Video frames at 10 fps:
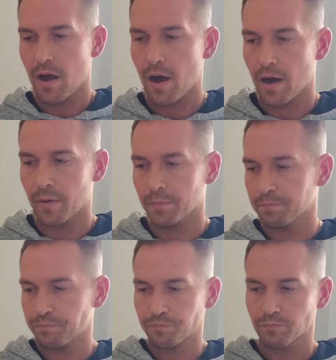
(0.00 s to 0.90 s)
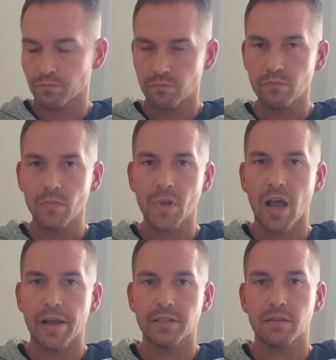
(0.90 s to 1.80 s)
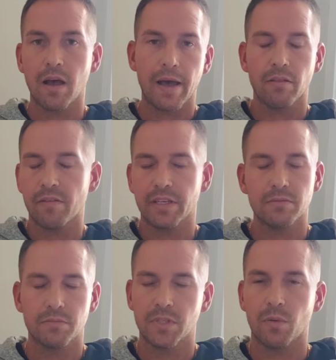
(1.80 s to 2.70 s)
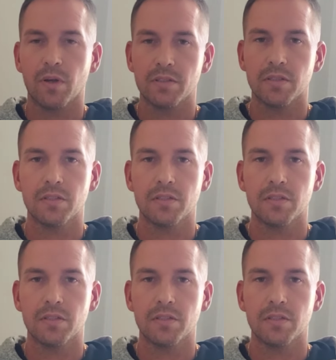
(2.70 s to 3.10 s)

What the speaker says: I love it so much.